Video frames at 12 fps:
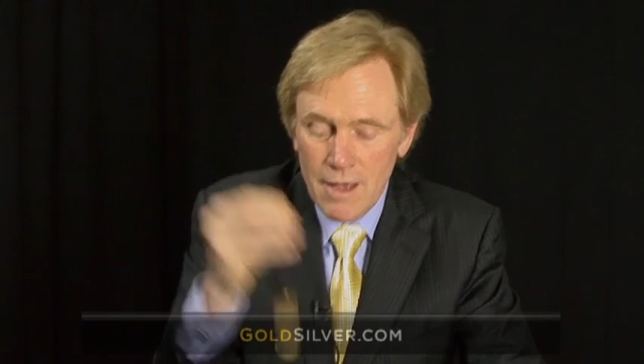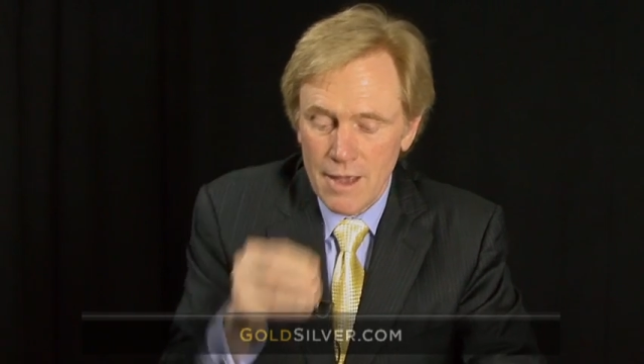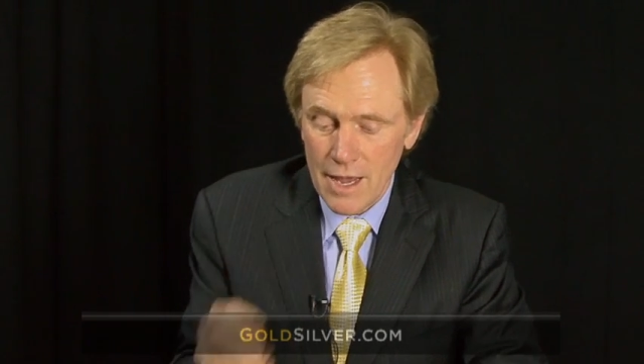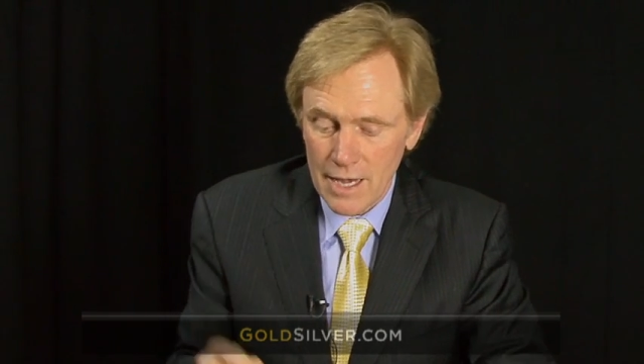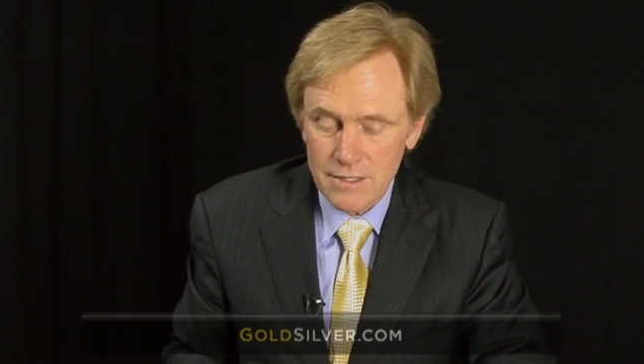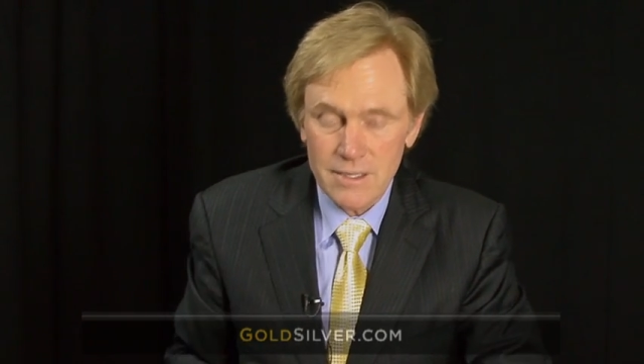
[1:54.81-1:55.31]

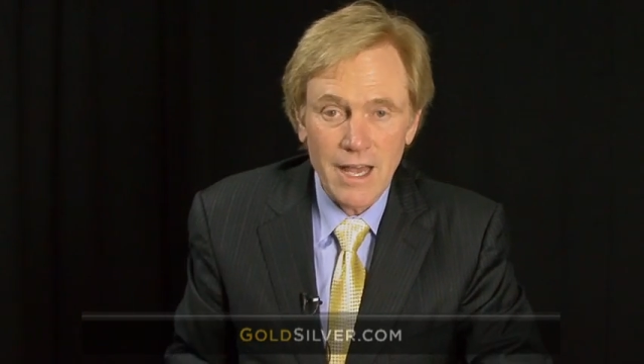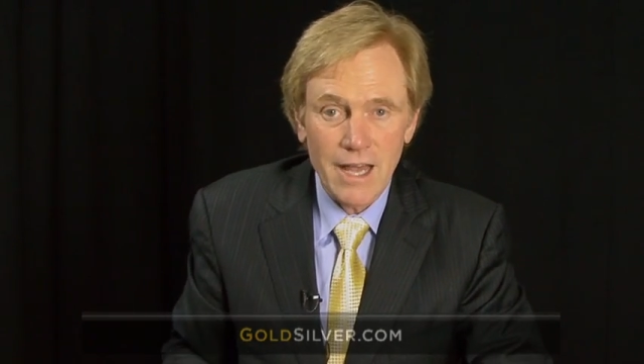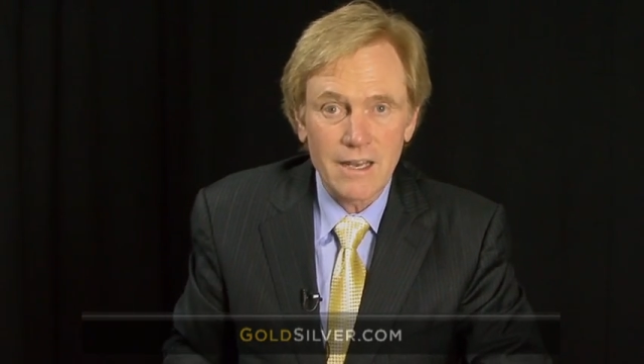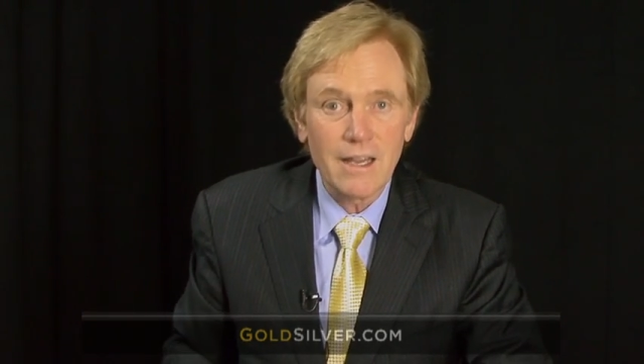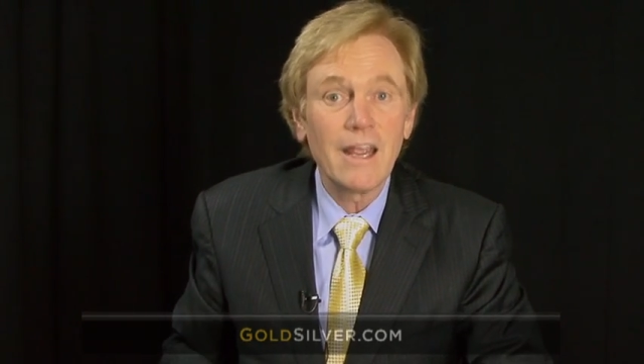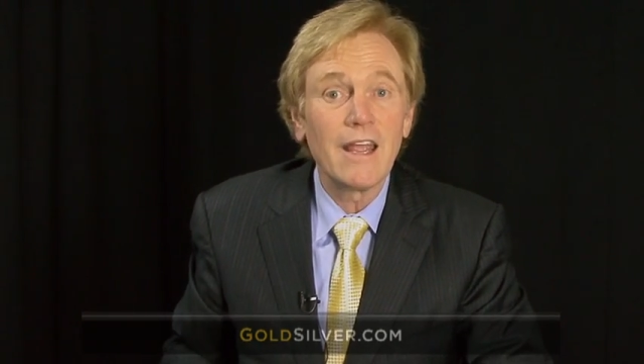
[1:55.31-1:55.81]
as
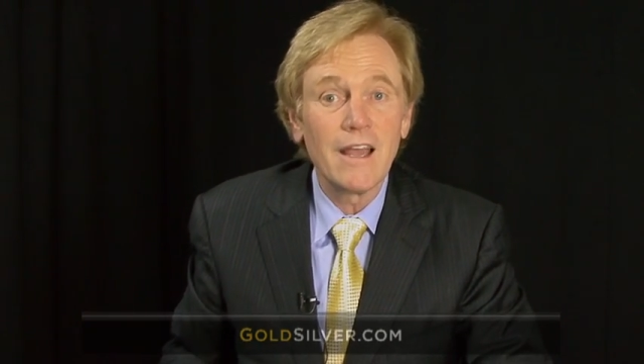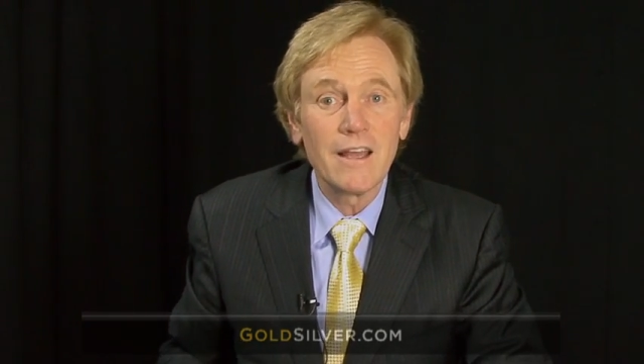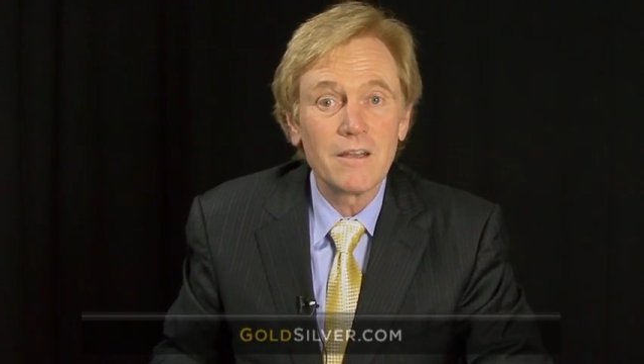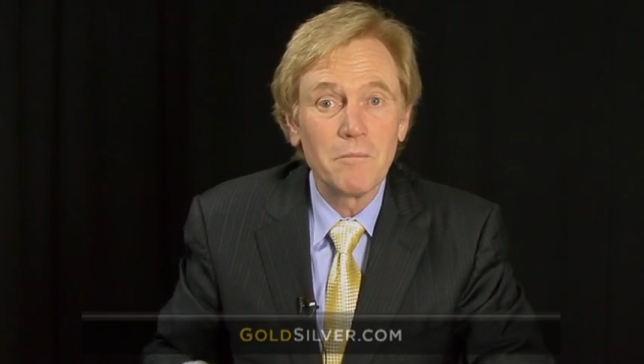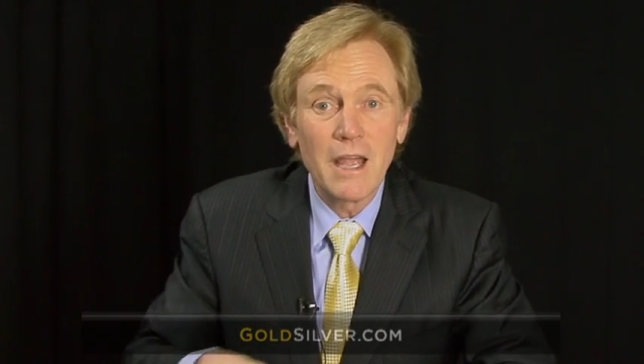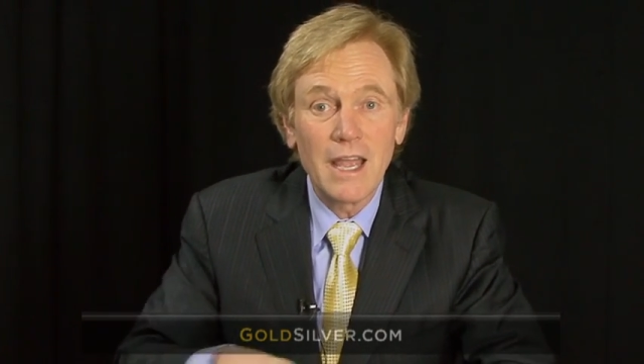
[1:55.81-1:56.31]
that
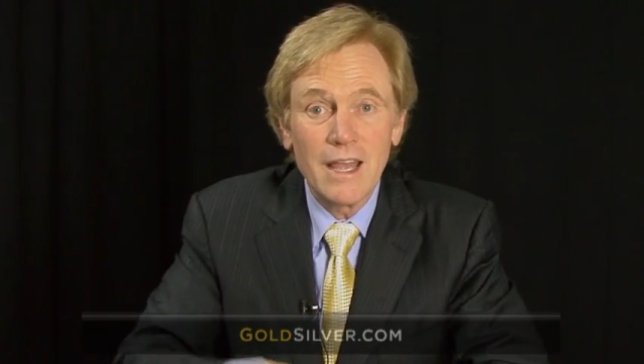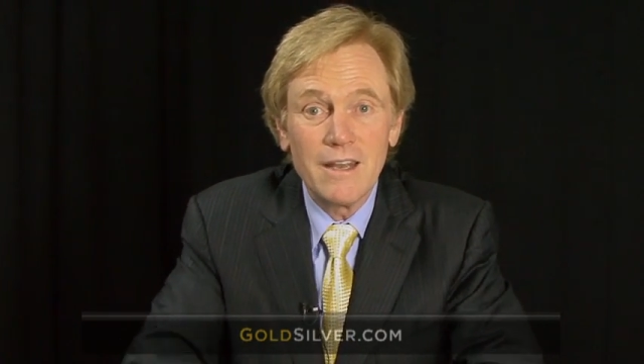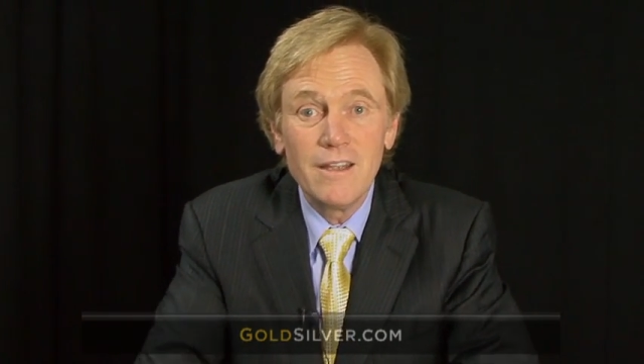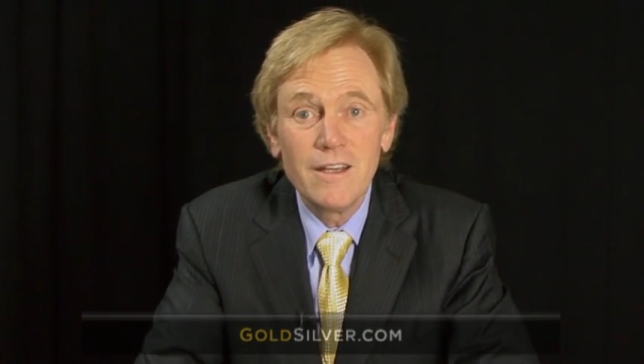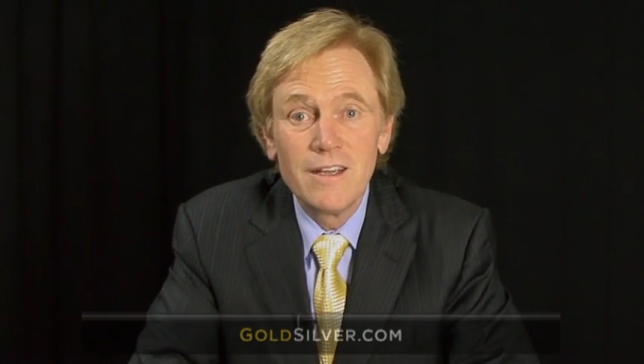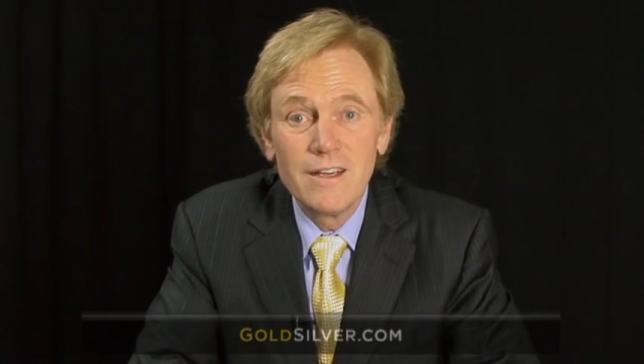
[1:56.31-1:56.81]

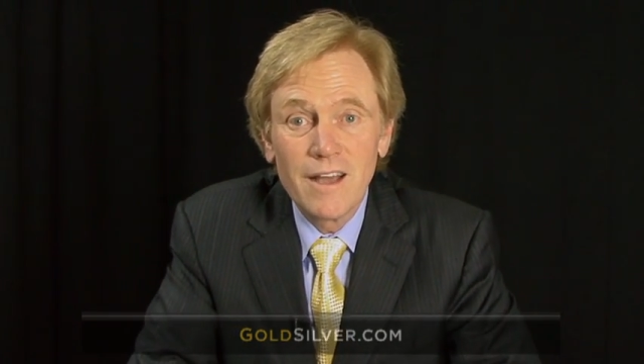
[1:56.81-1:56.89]
handmade